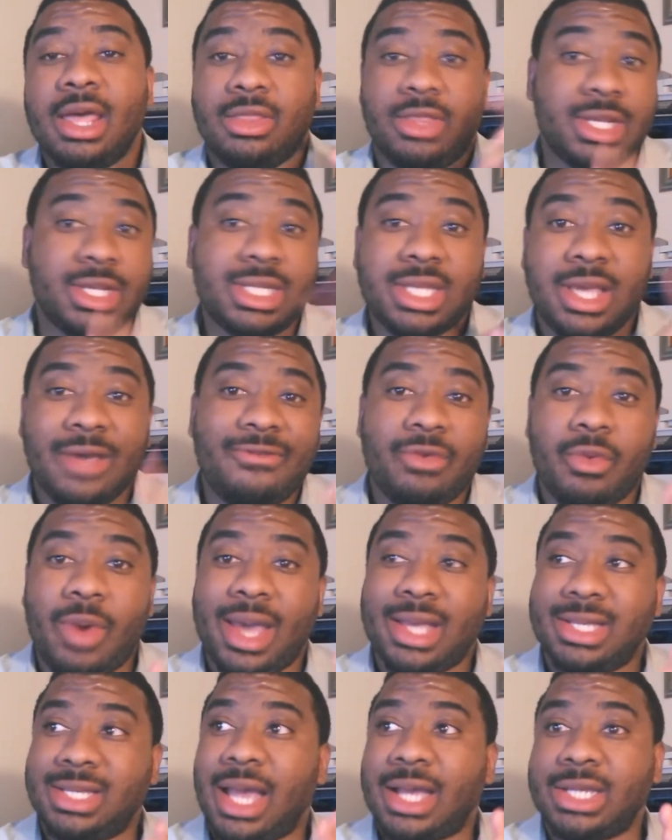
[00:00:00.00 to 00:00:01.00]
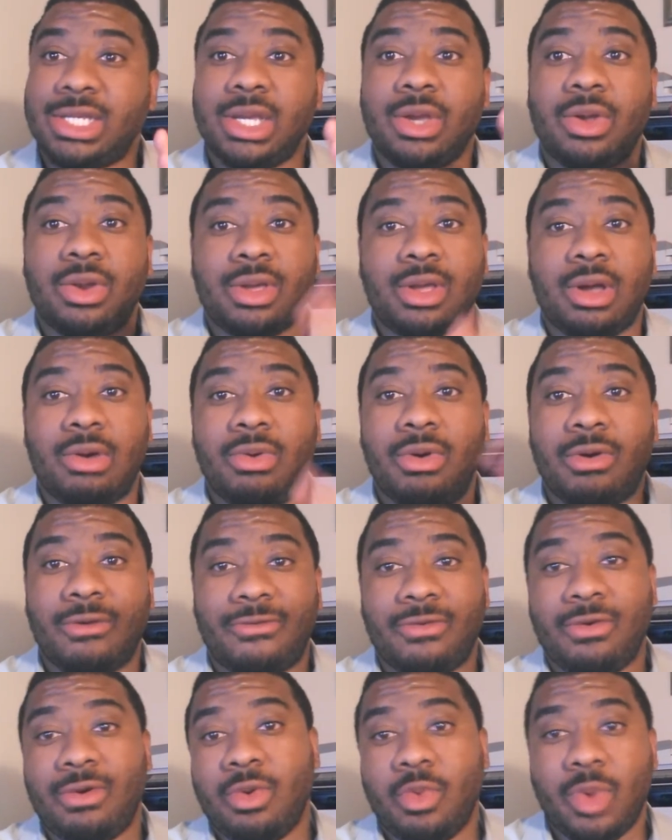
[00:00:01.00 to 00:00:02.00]
This giveaway is actually going to go on
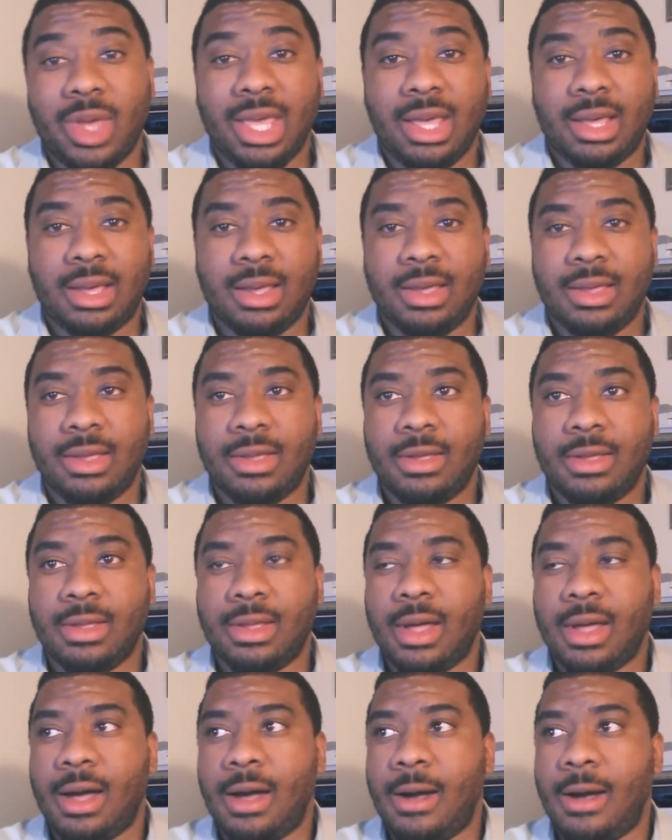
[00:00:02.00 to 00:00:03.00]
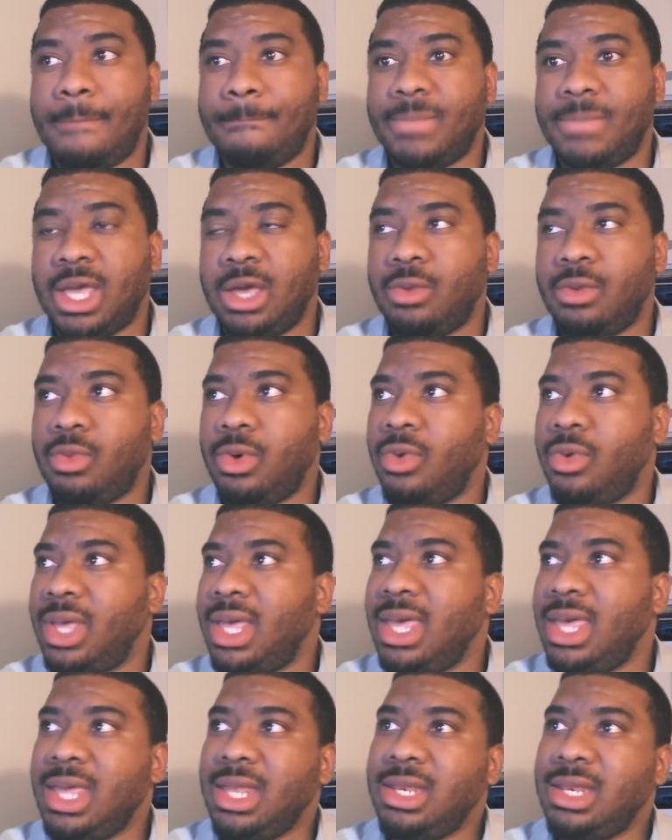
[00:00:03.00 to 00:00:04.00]
for a week. Um, it will
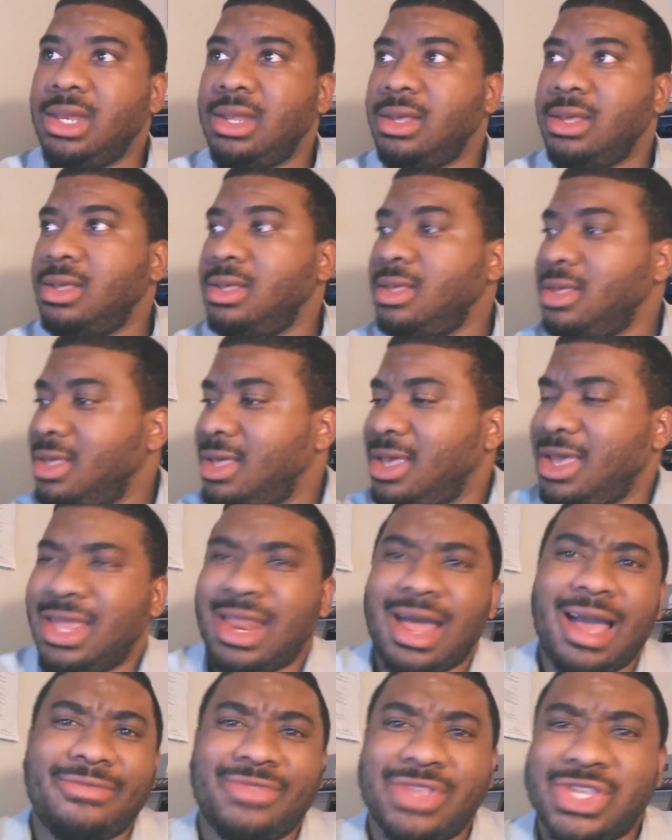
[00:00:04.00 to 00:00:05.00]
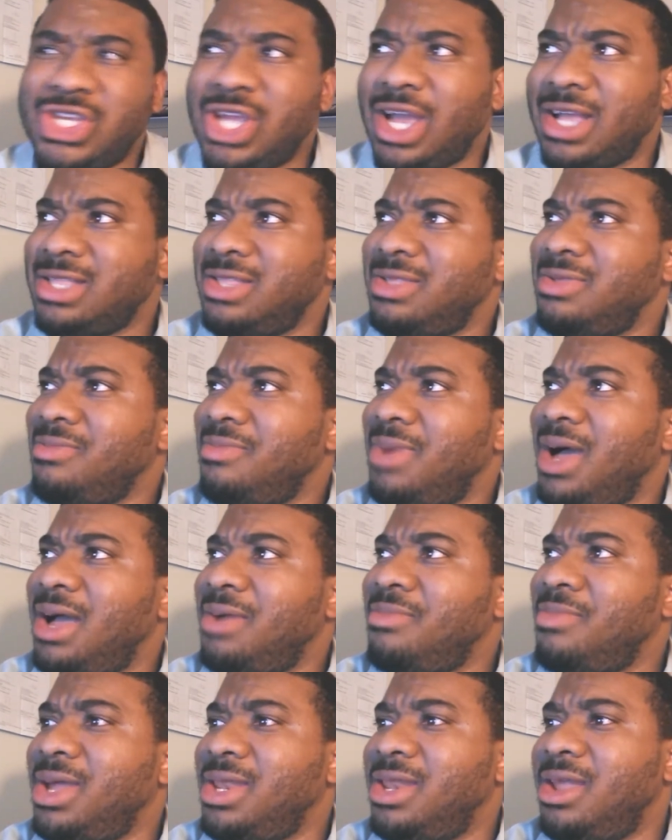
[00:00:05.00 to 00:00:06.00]
end, and I have to check my,
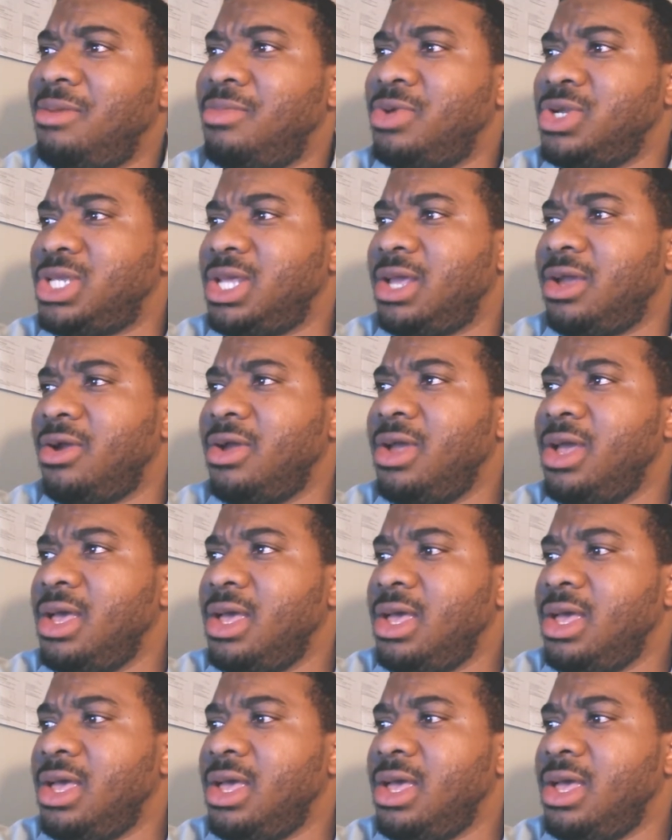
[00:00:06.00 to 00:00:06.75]
my numbers here.